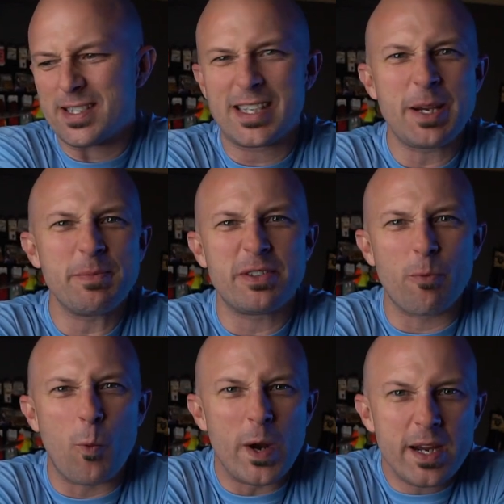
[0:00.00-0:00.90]
seemed
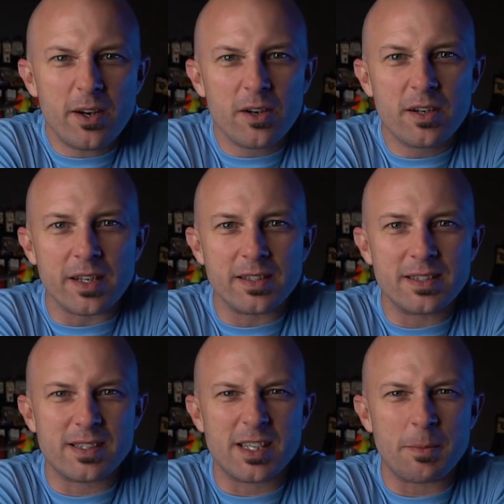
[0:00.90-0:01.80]
weird, it
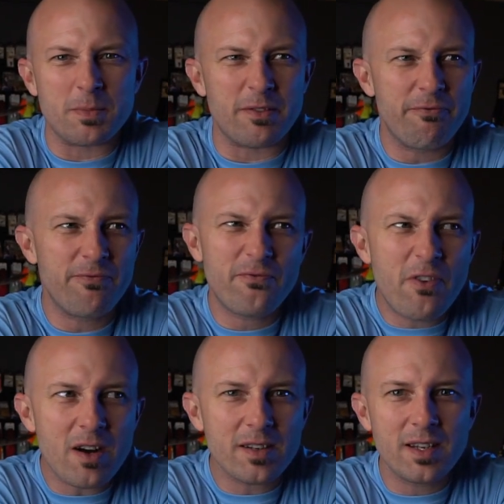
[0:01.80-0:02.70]
seemed
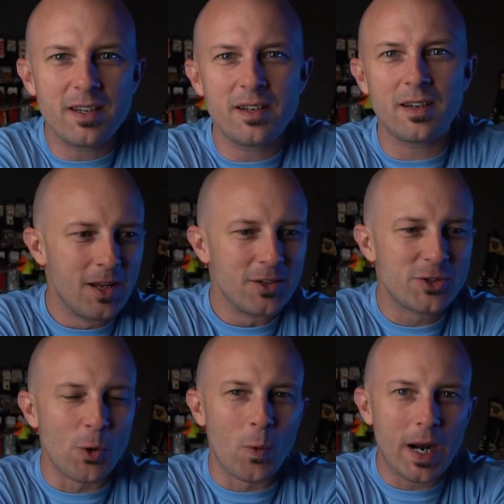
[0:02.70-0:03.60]
funky.
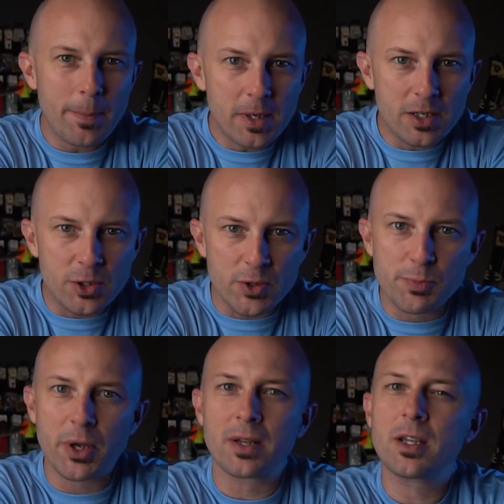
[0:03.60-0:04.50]
So what I'm gonna do is
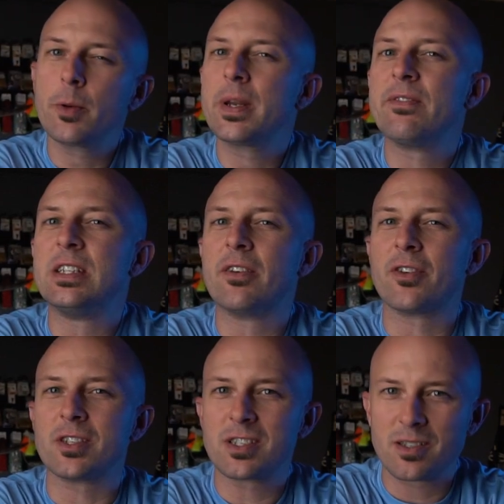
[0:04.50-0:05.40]
put a little bit of a
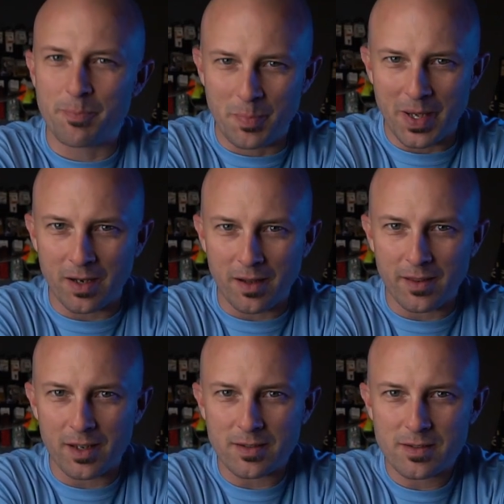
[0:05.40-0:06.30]
different spin
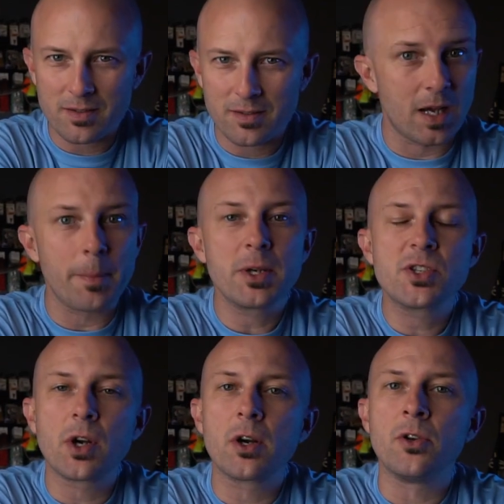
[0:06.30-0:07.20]
on this. I'm gonna
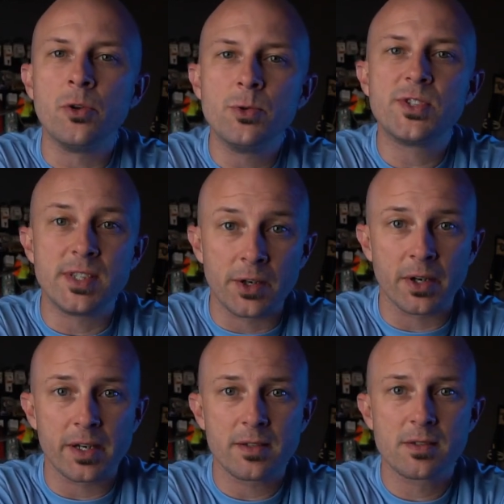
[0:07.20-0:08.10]
start a new
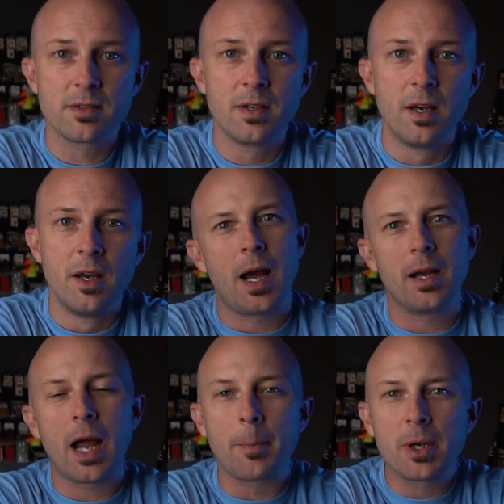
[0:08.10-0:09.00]
series.
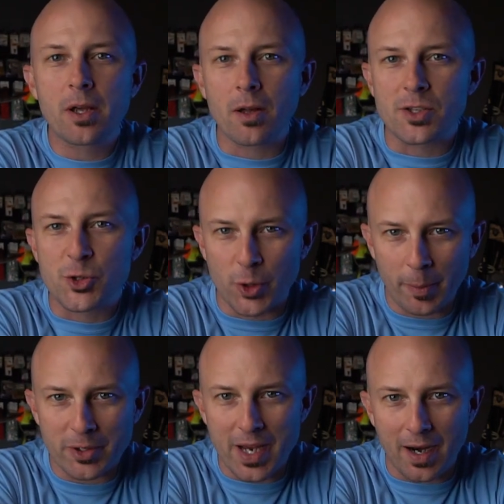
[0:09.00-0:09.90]
I'm gonna call it
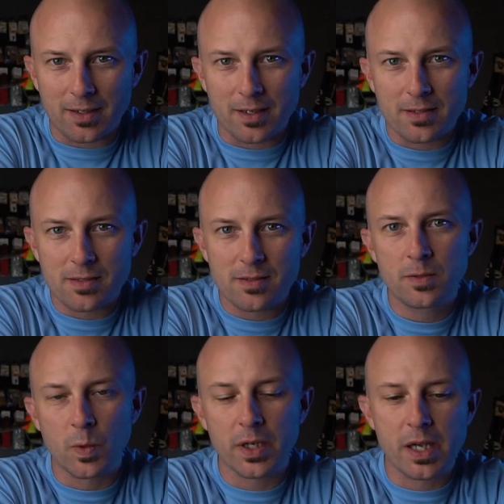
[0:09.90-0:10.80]
Streamer Tactics.
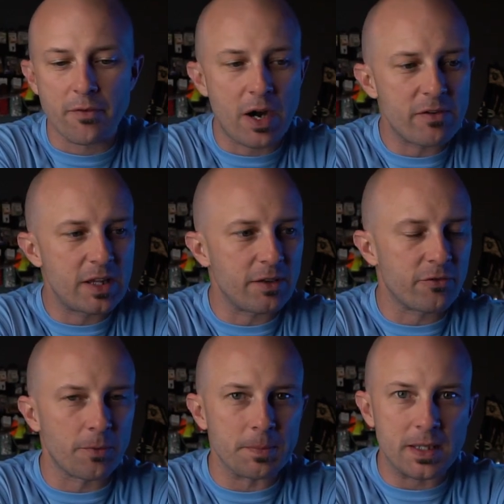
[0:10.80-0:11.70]
We're gonna cover everything
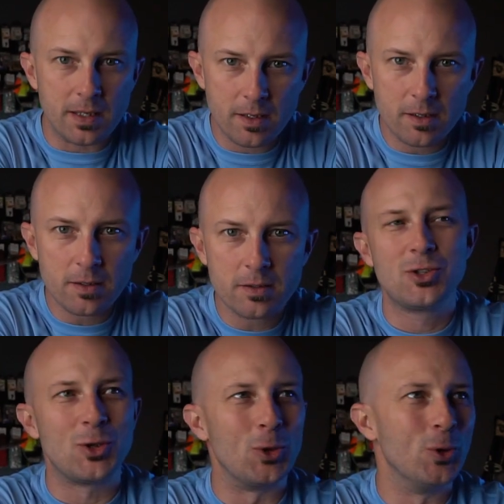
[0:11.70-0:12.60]
from gear
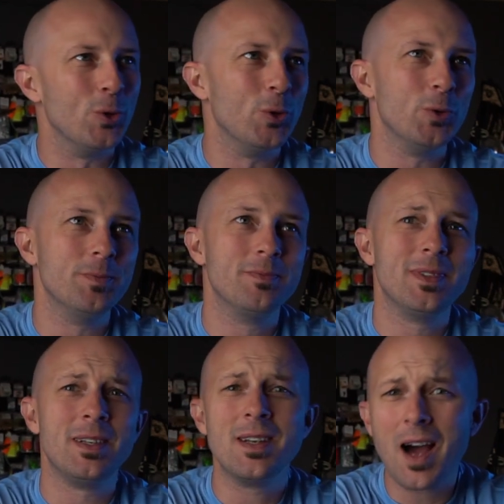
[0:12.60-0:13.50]
to
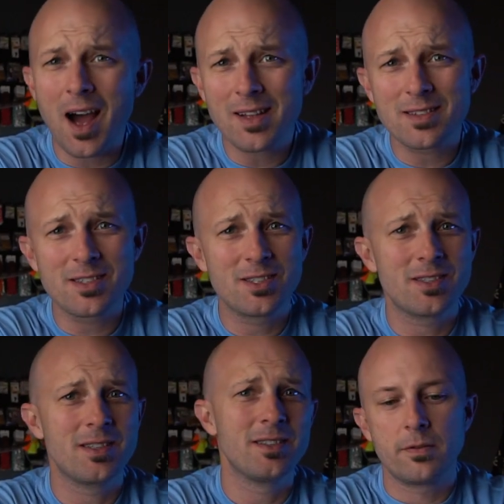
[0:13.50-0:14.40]

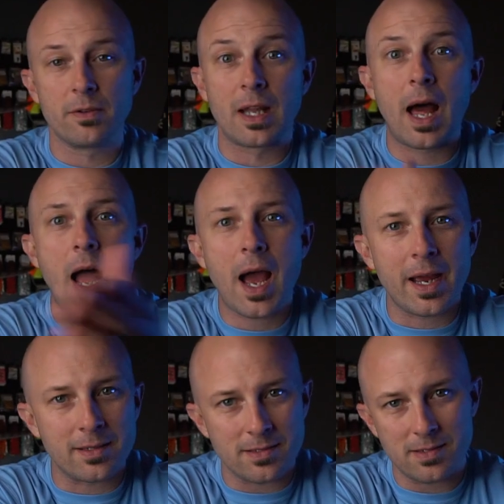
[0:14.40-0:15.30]
knots,
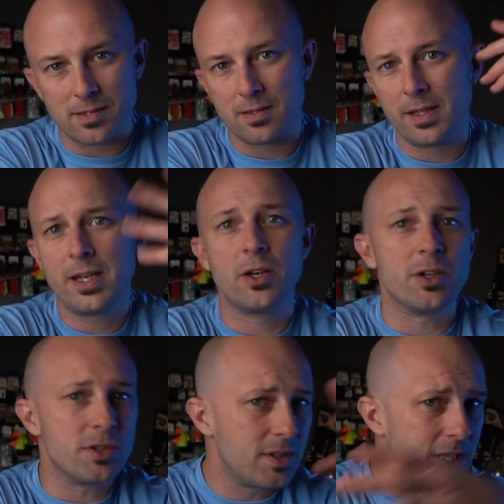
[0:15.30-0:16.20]
lines,
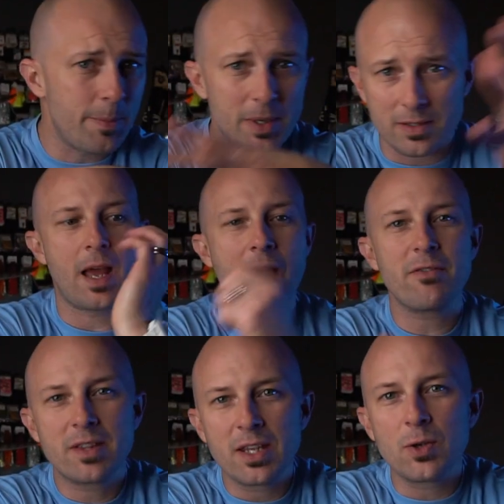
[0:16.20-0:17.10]
leaders, tippet,
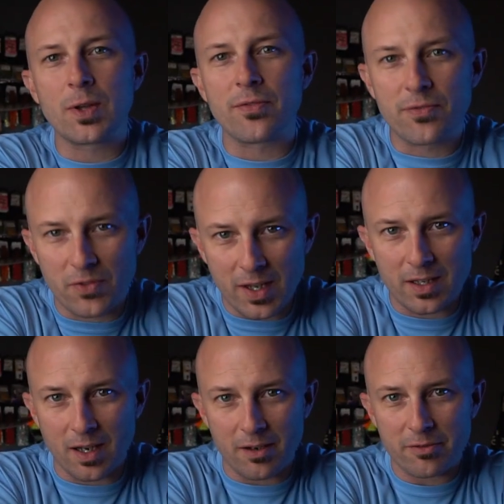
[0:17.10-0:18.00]
everything you can
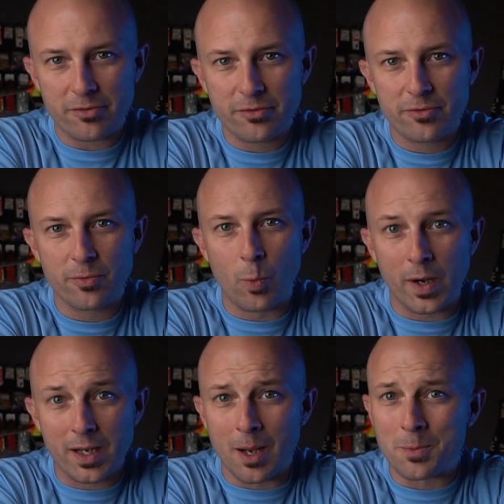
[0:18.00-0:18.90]
think of when
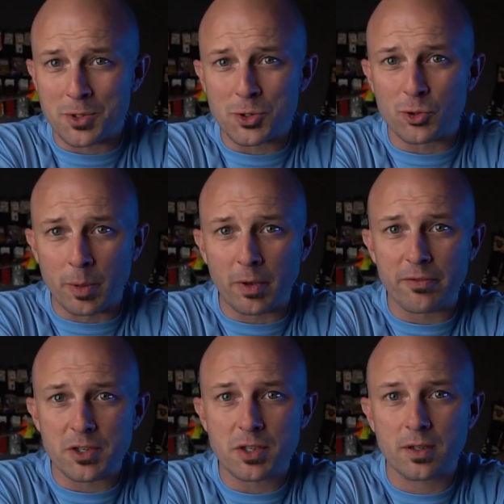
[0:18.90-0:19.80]
it comes to streamer
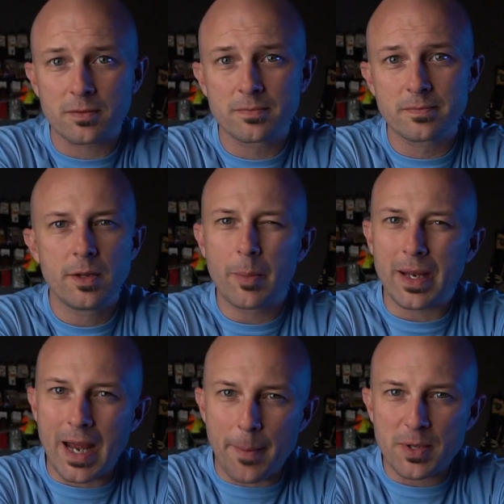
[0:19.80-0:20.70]
fishing. They'll be
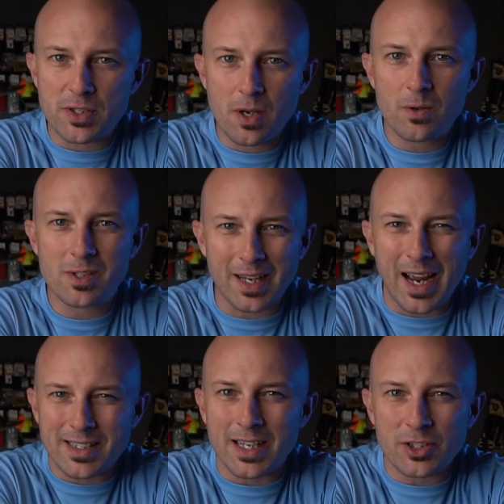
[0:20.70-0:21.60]
in episodes like
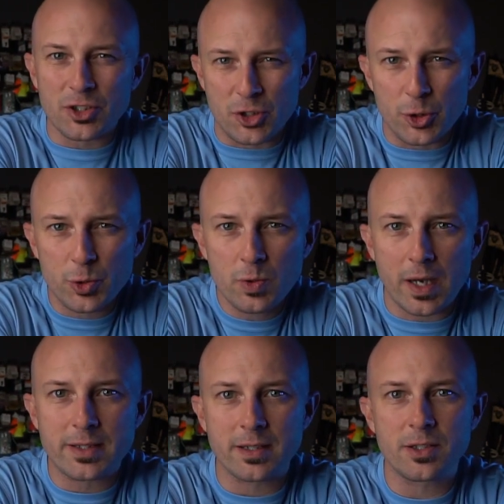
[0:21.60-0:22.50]
I tend to do. I
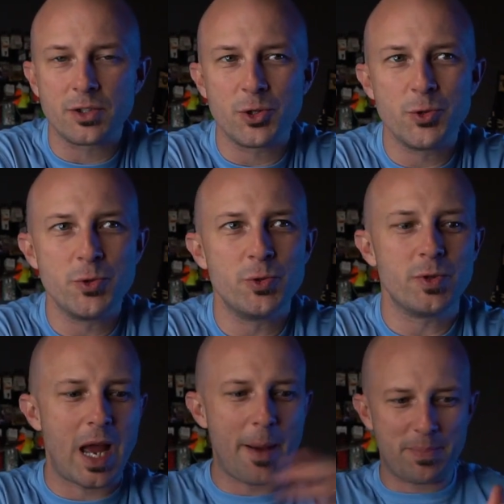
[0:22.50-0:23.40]
tend to do
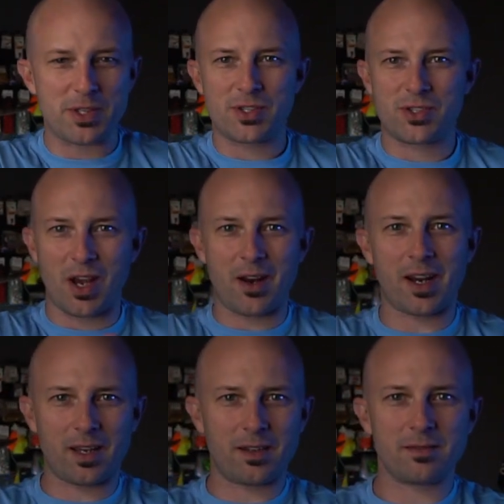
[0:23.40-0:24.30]
episodic,